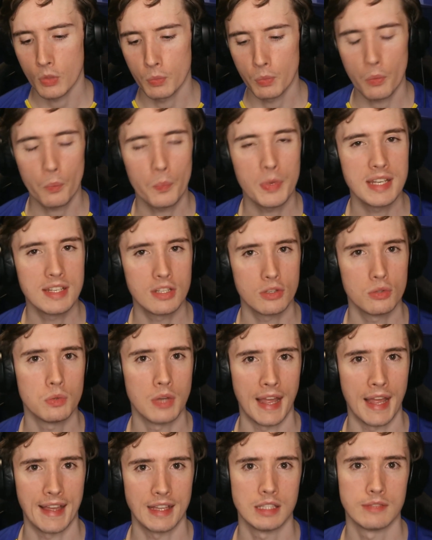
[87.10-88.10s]
What we do
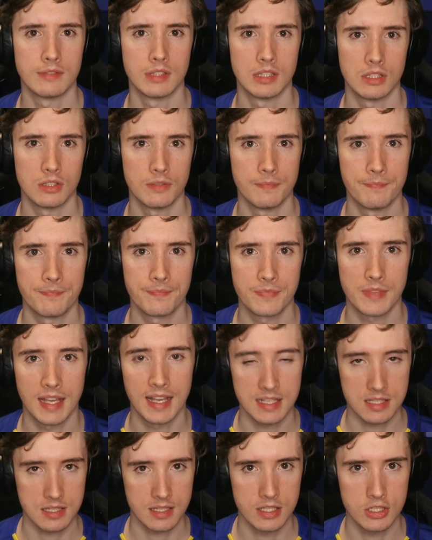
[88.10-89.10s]
a hell of a lot
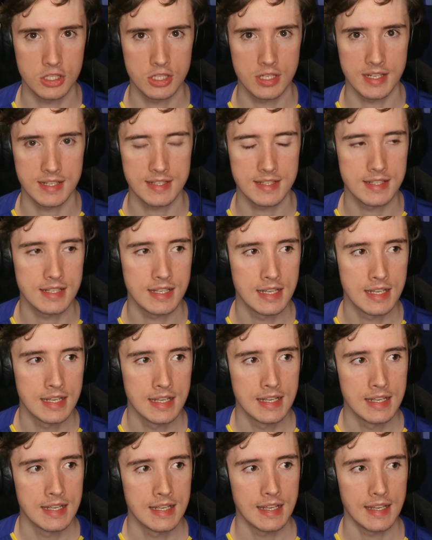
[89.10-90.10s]
as Leeds United
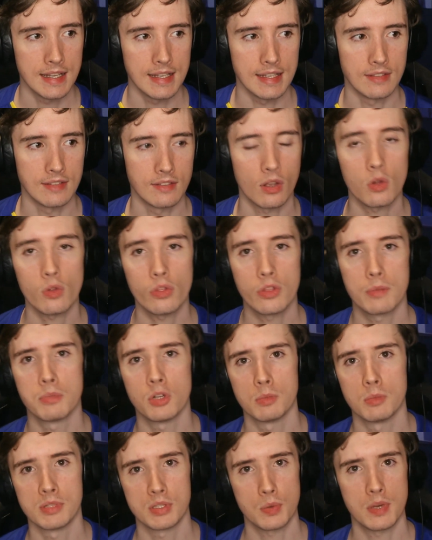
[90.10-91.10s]
is hold the
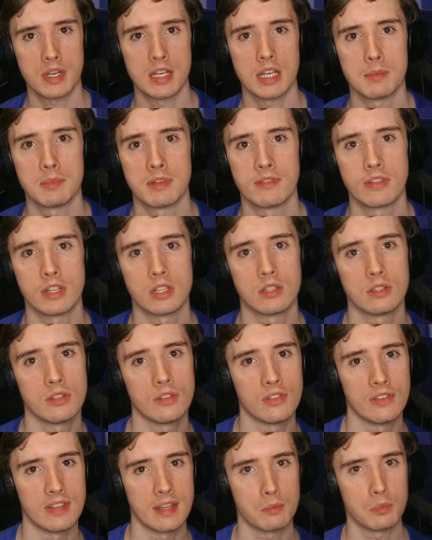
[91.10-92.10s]
ball between our
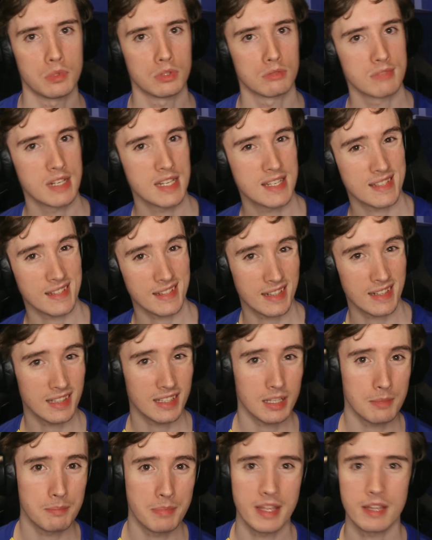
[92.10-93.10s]
midfielders, and then we'll
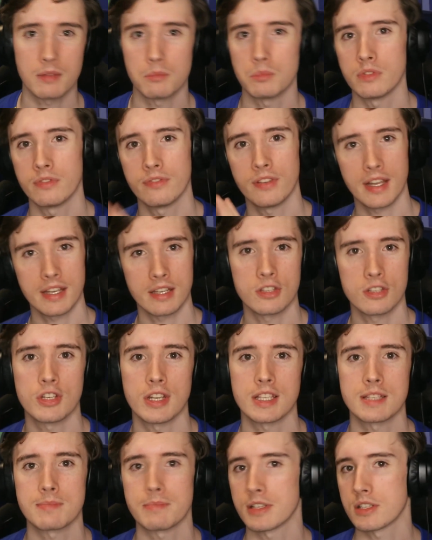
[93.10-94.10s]
recycle it a bit and we'll find a
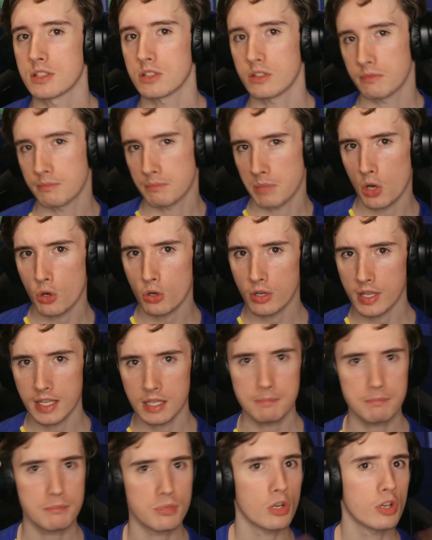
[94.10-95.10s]
chance by sort of
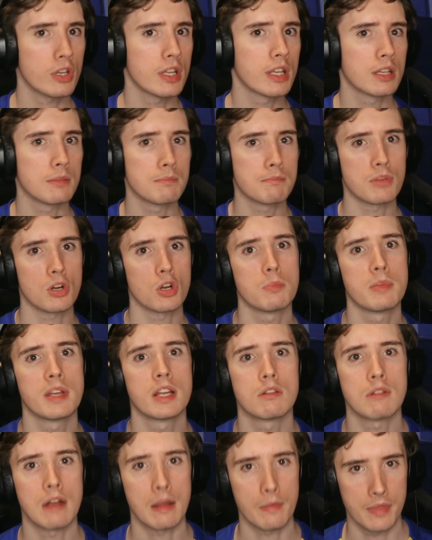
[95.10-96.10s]
poking and prodding and
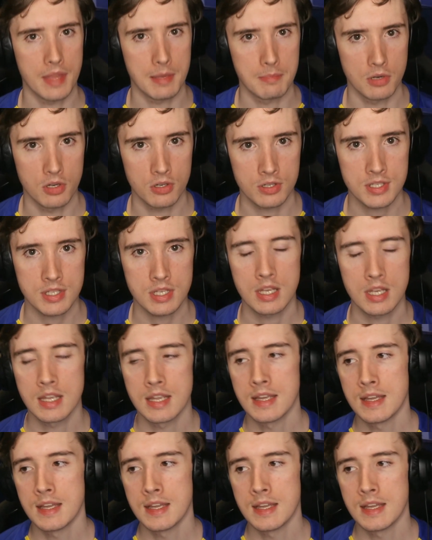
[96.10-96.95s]
probing around their box.